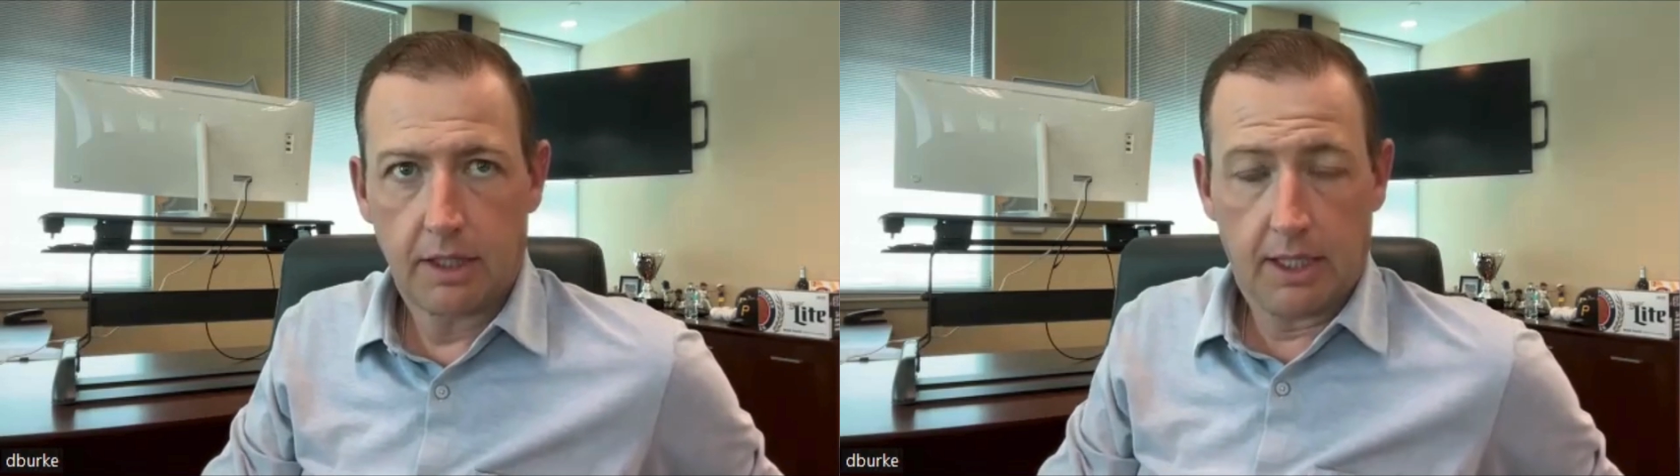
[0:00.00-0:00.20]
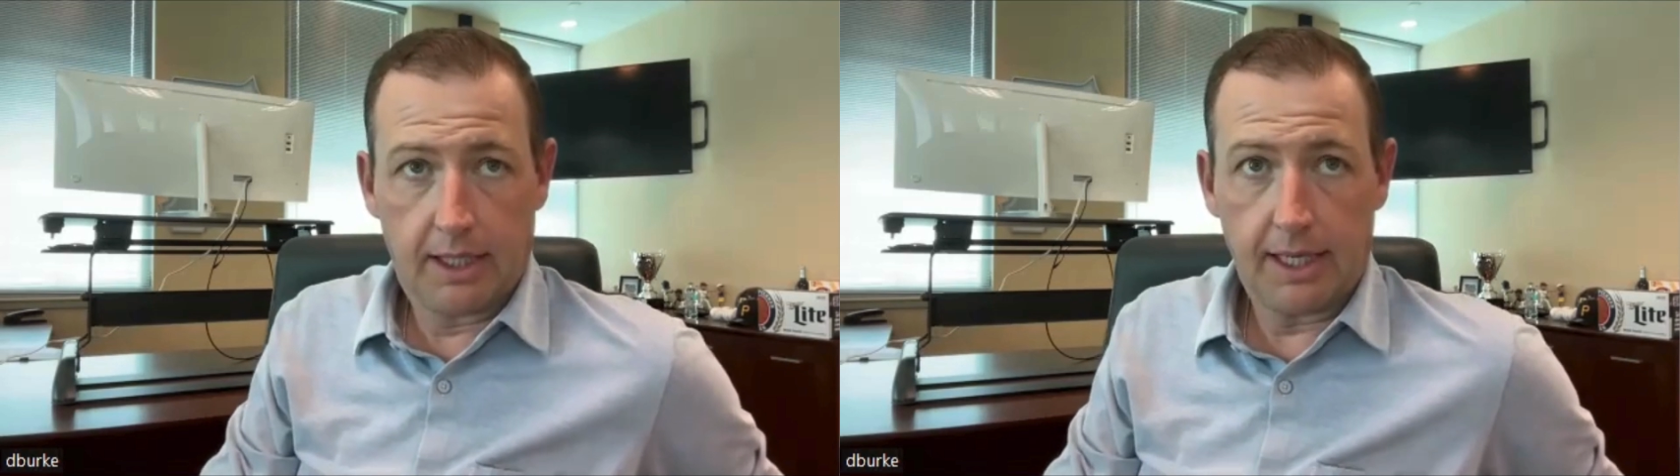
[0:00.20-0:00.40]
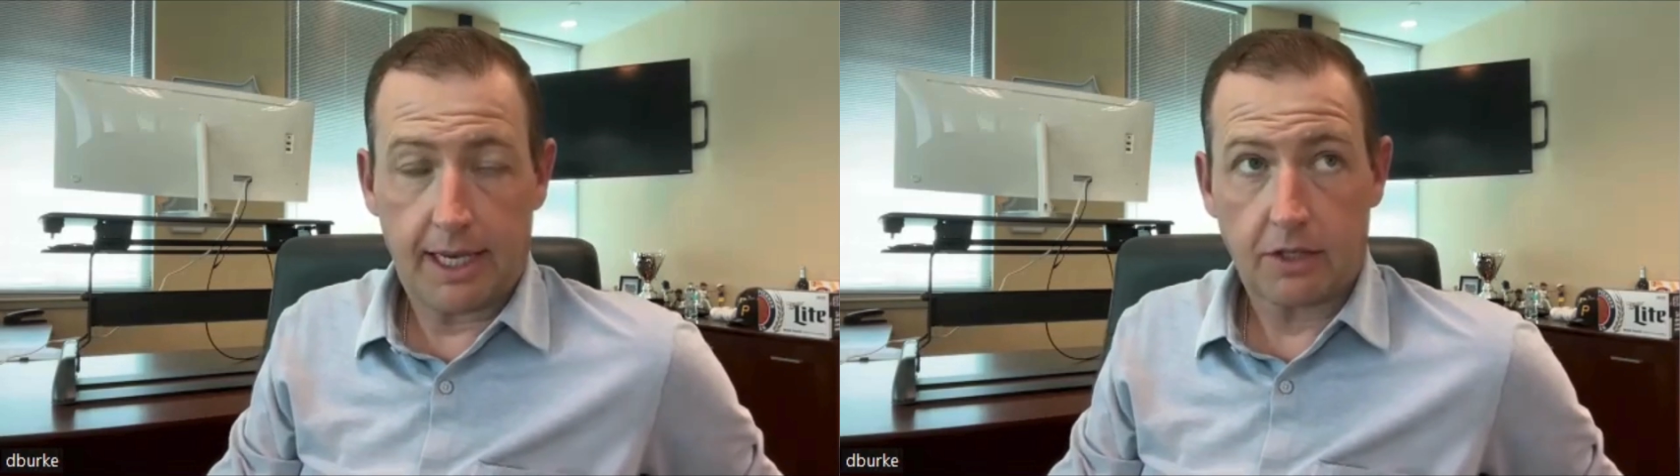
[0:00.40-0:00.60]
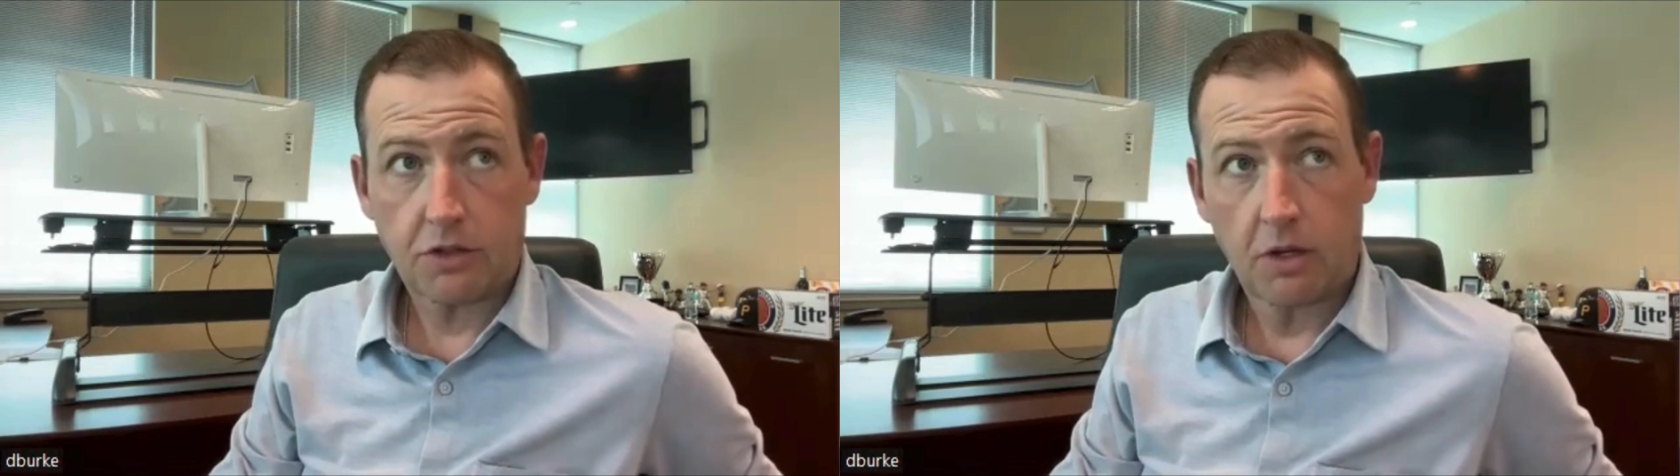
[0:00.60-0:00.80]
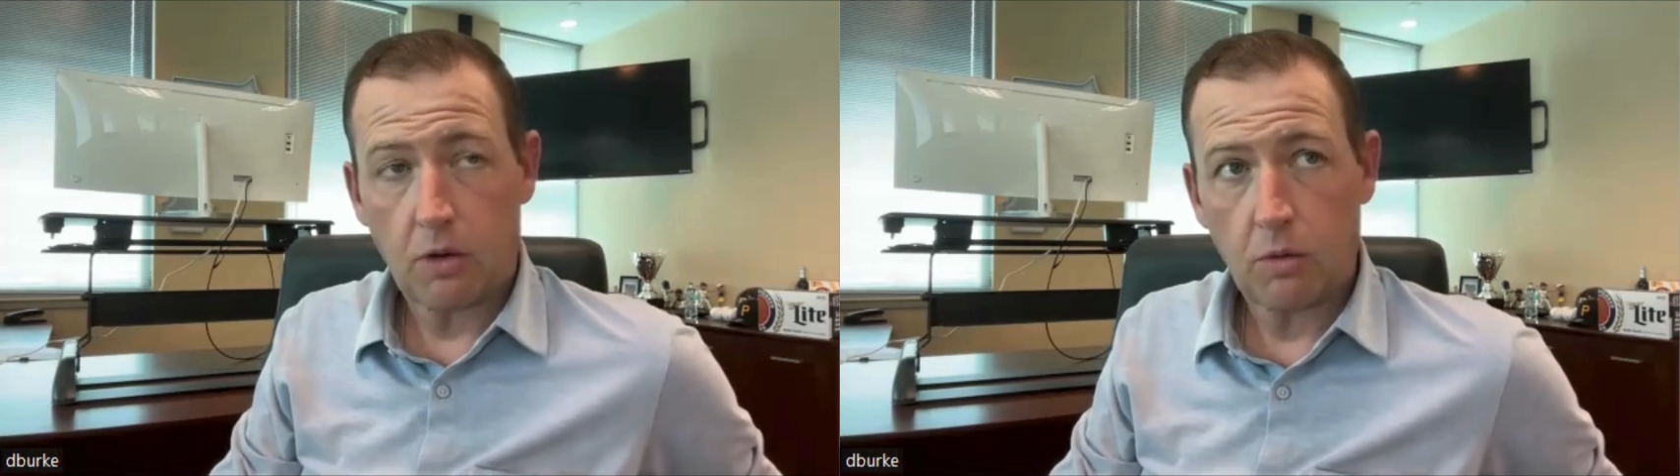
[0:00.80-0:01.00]
Yeah.
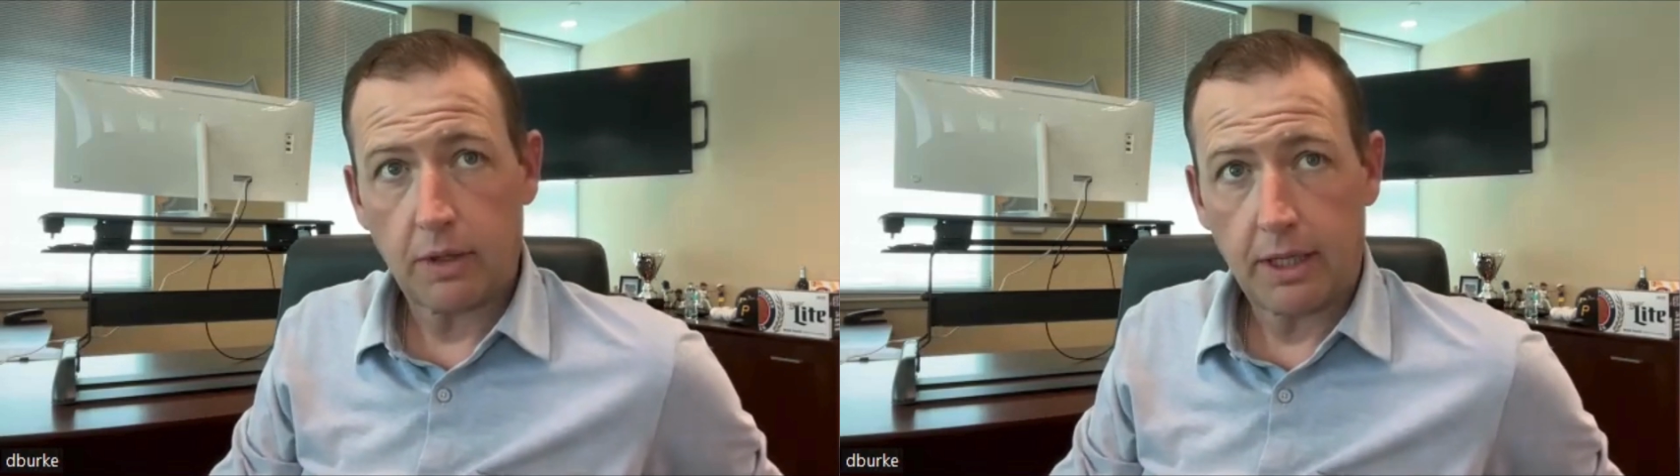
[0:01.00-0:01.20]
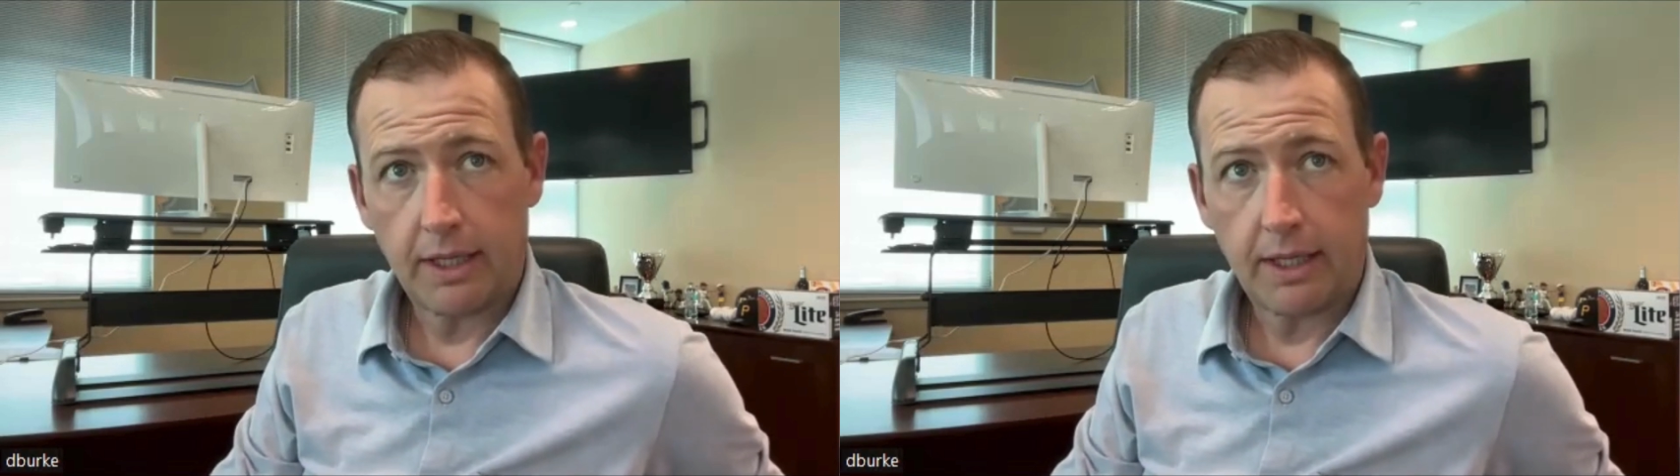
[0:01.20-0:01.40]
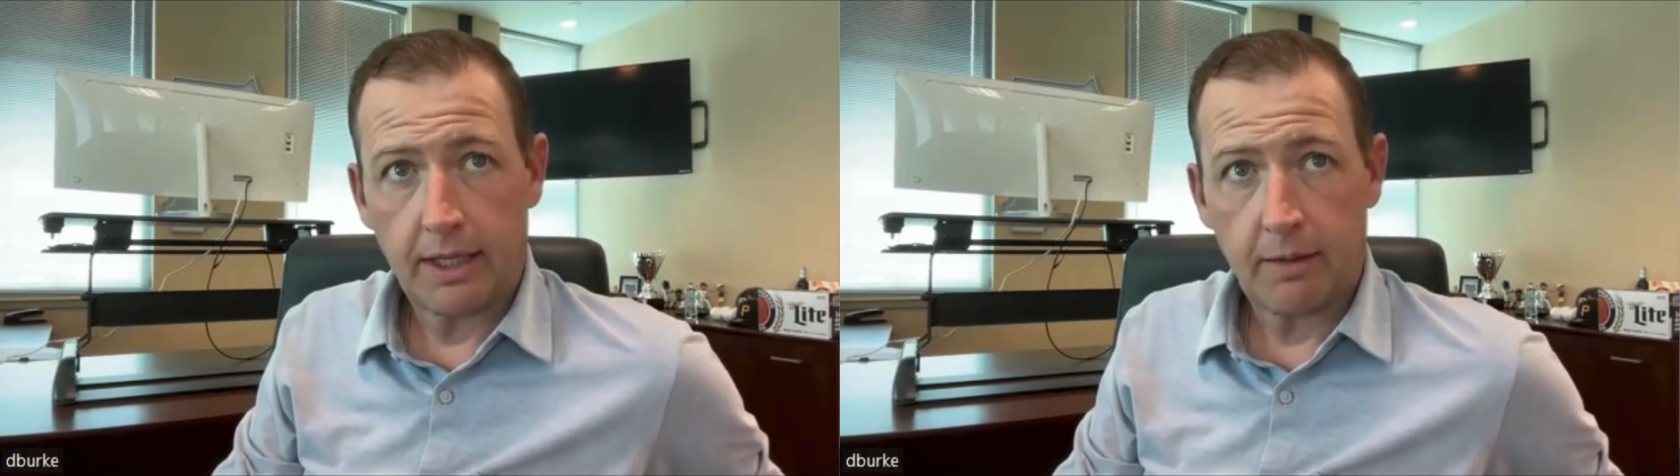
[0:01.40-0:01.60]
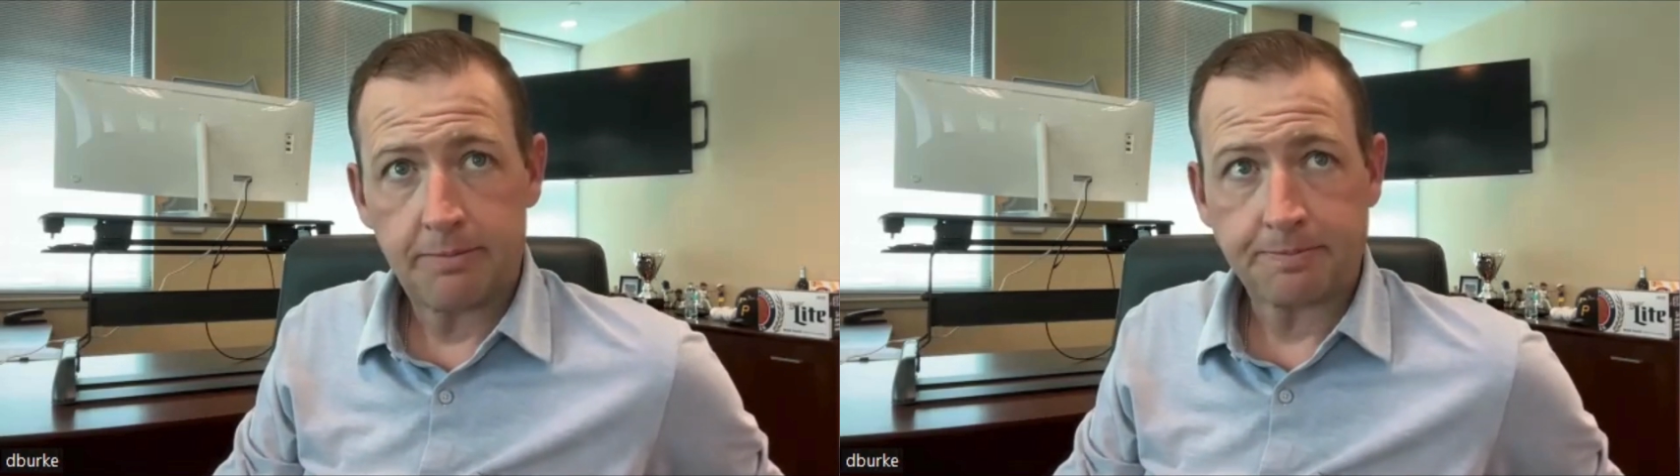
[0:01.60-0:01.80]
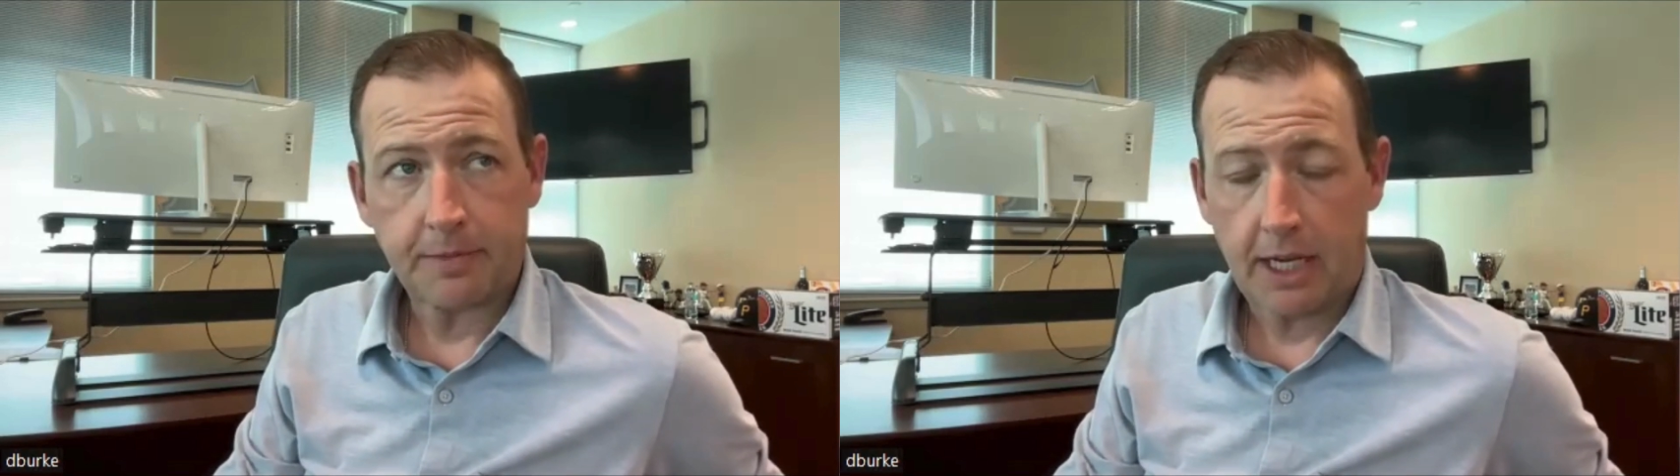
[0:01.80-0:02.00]
So